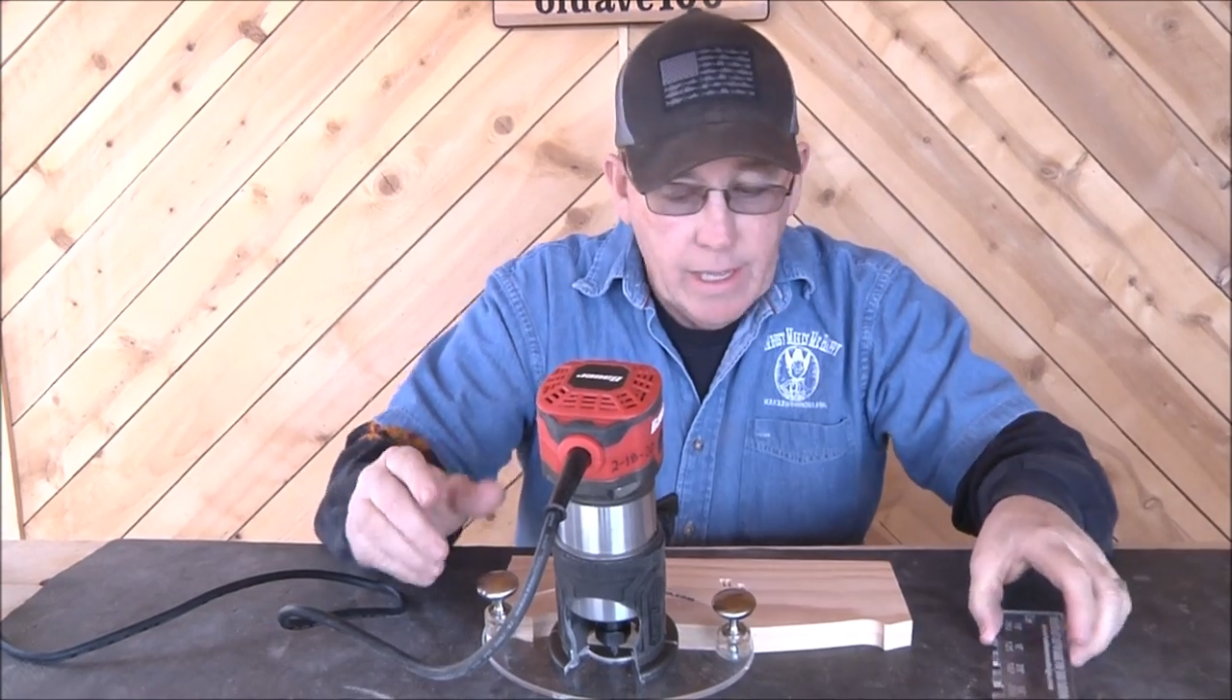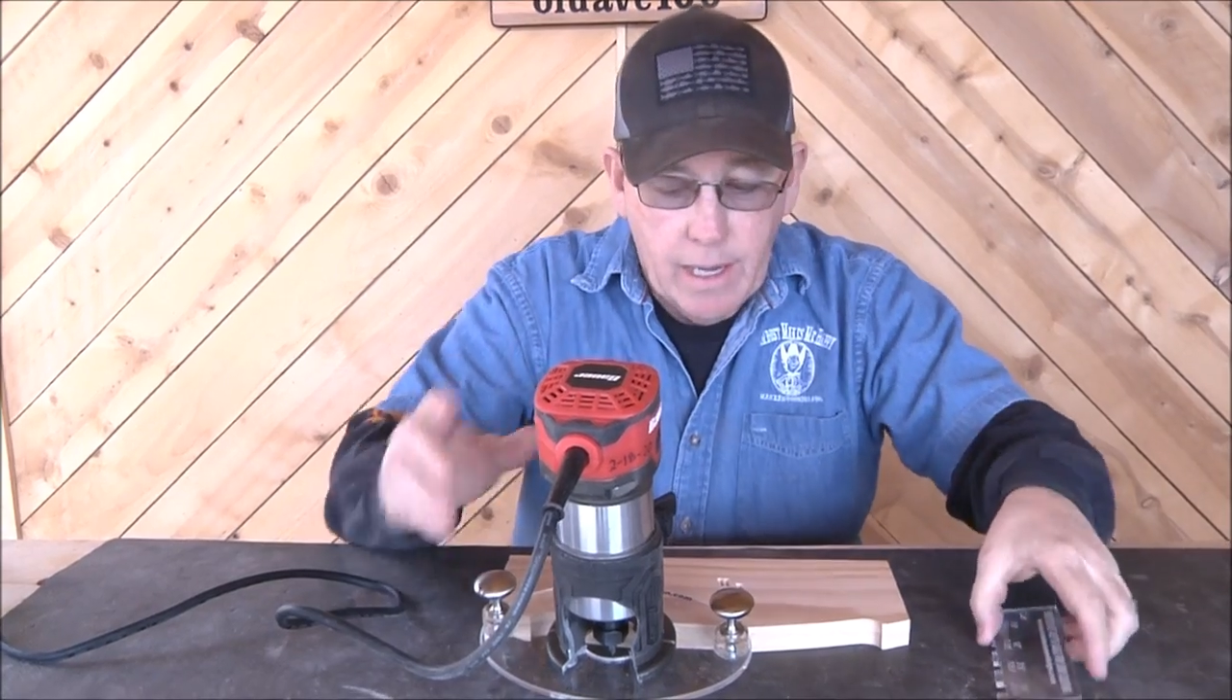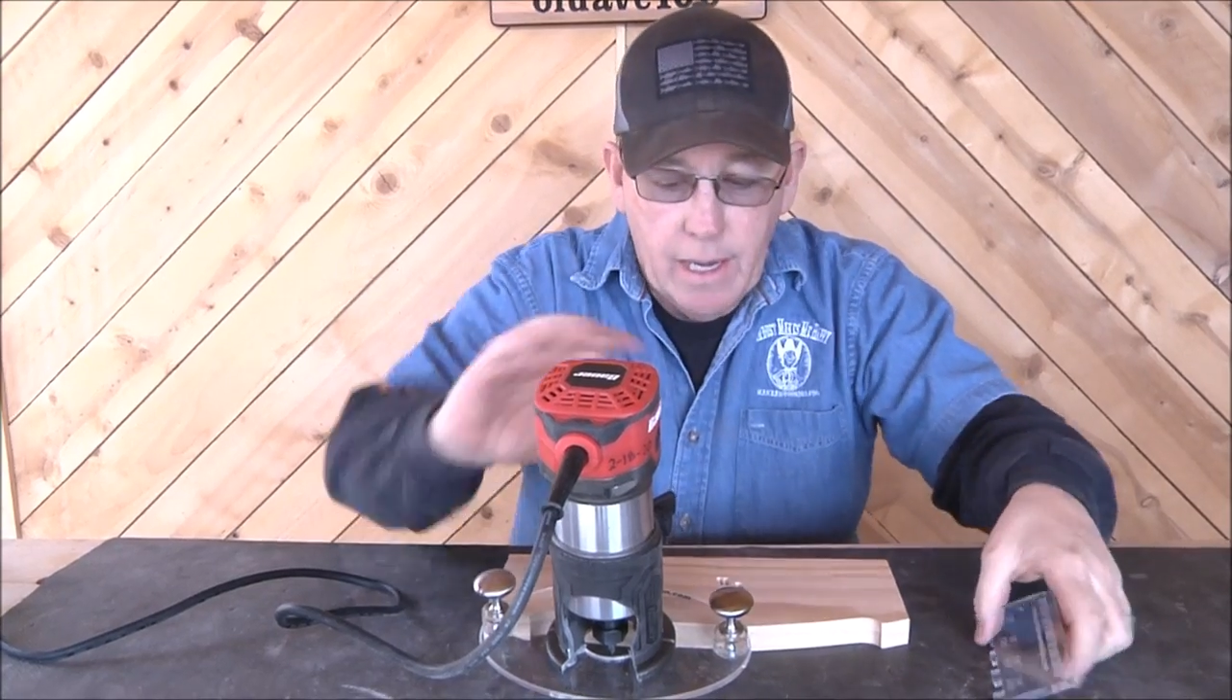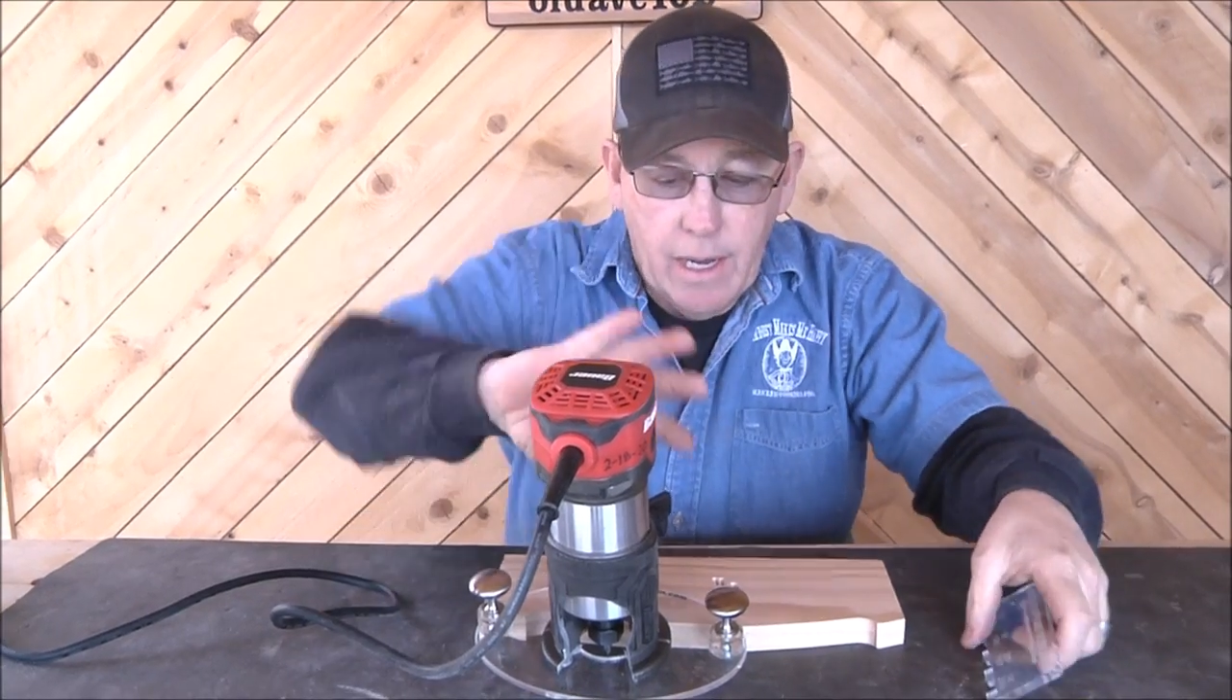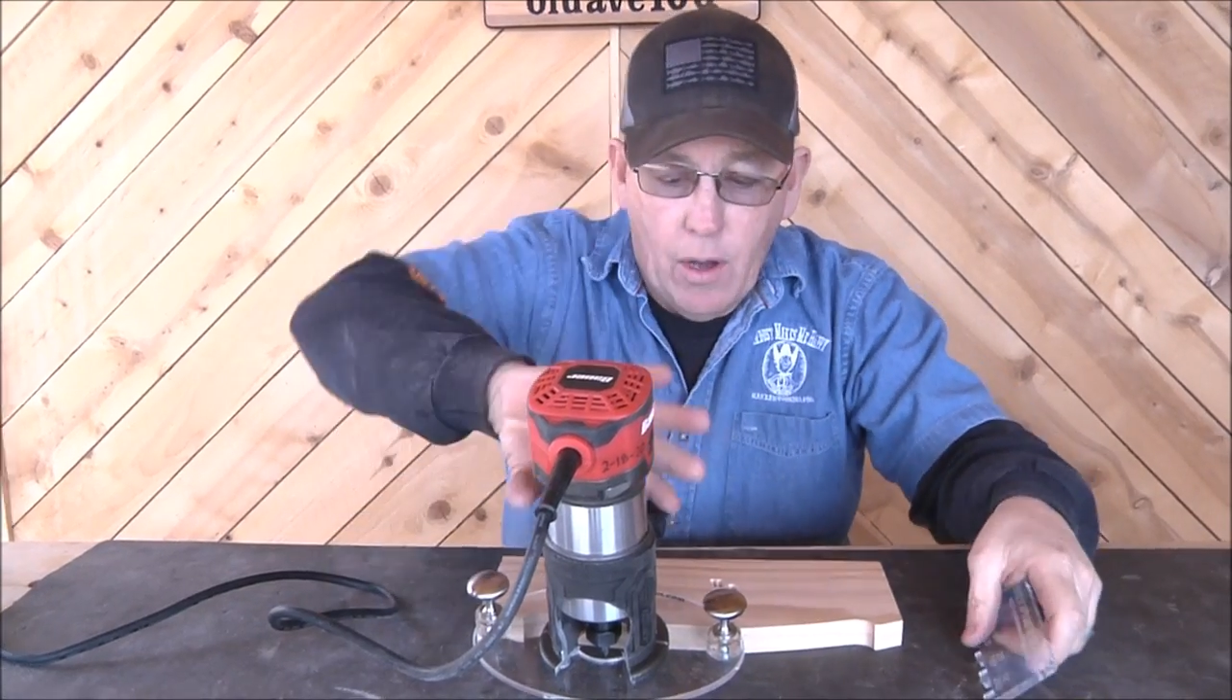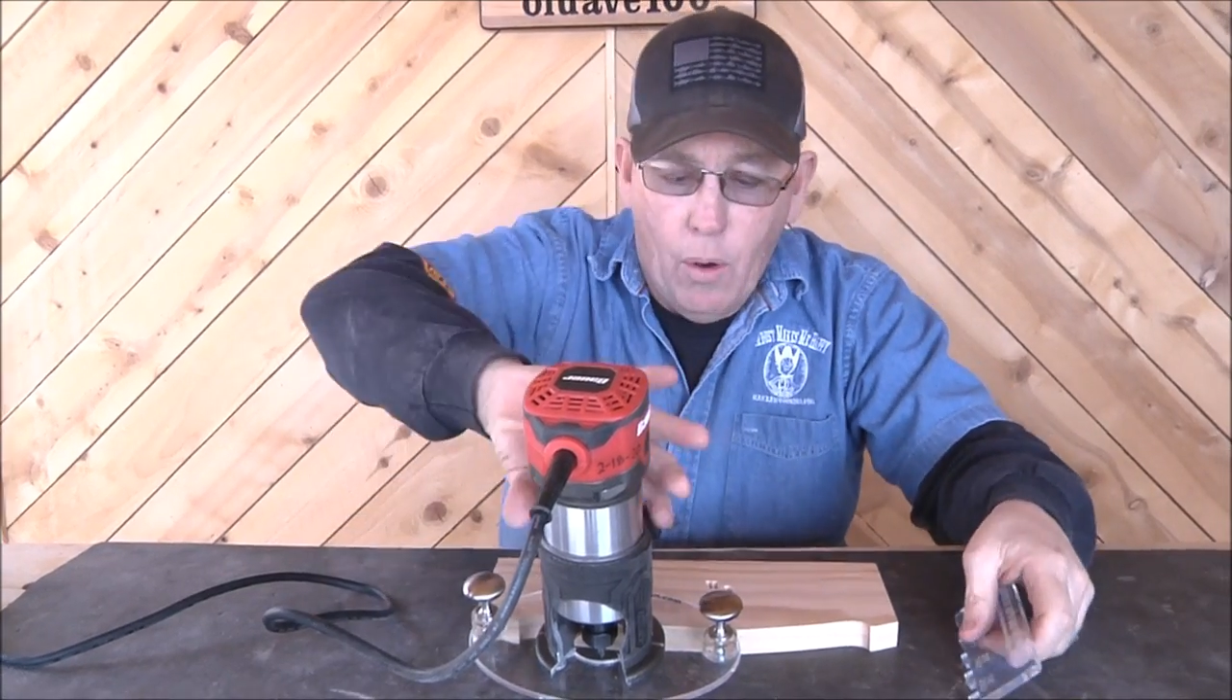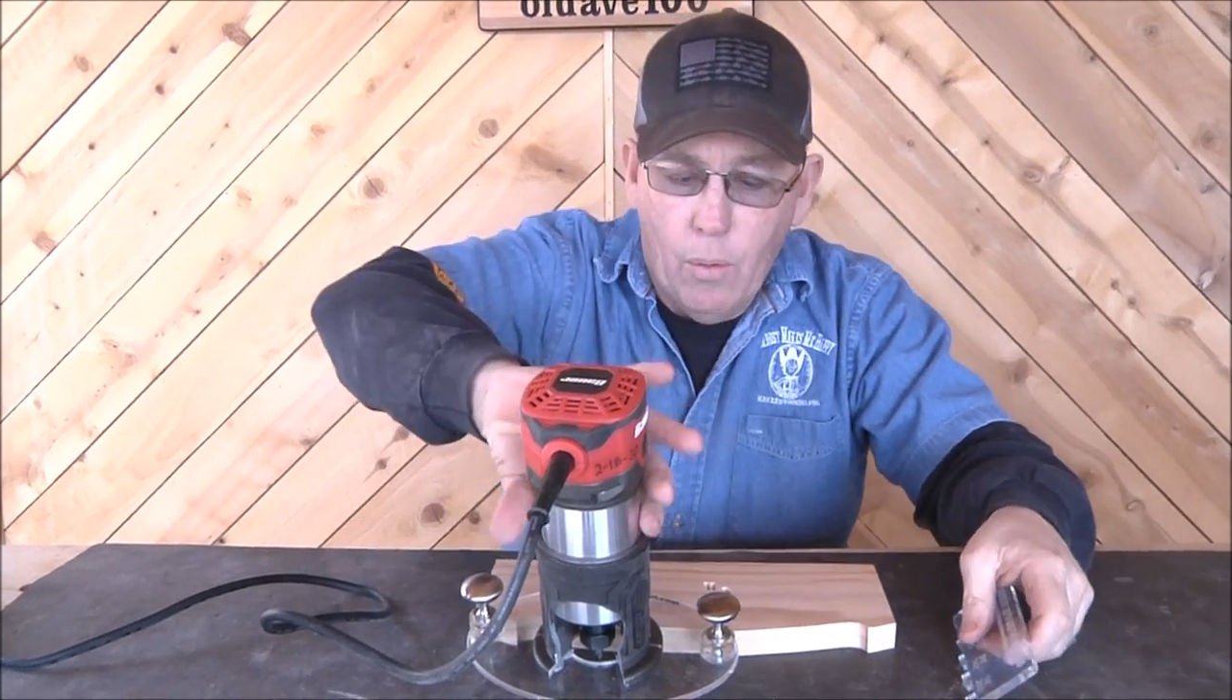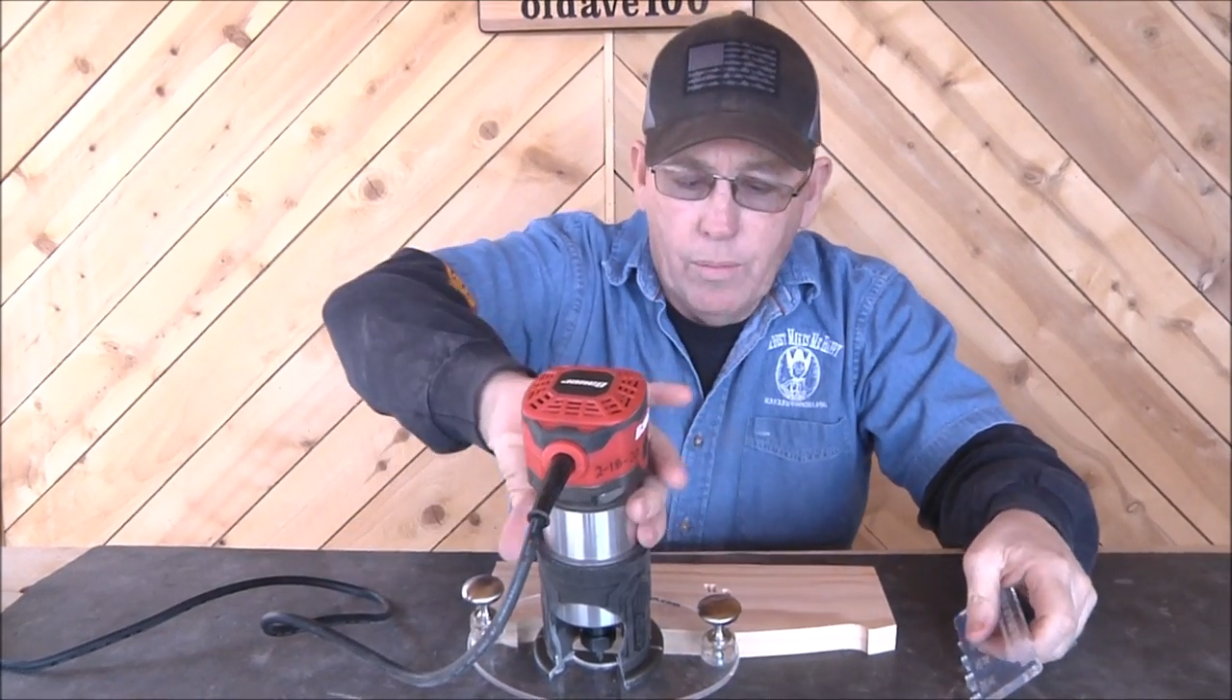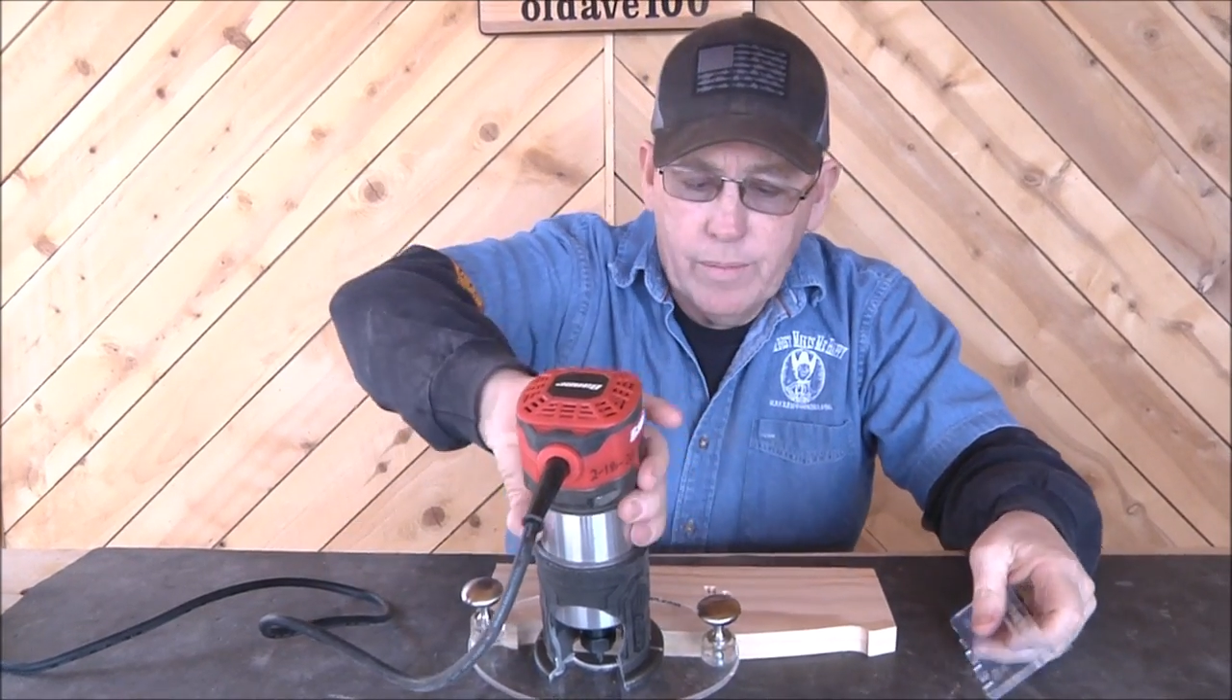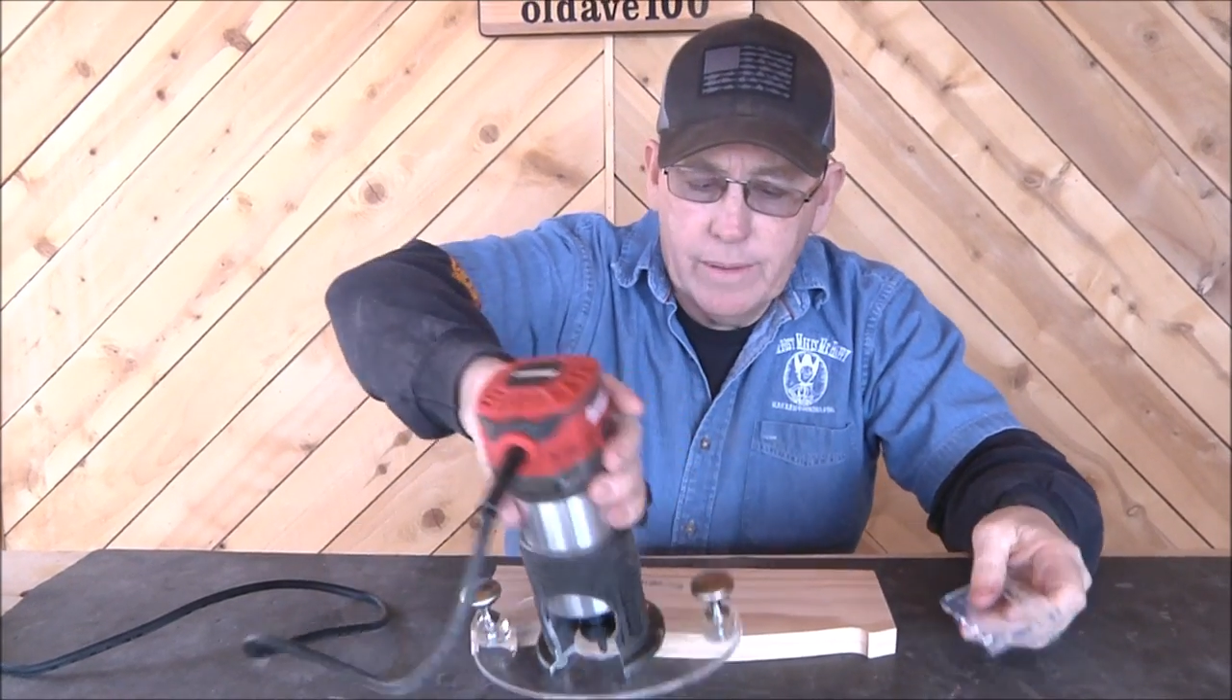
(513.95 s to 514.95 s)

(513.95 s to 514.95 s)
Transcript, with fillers: uh, oh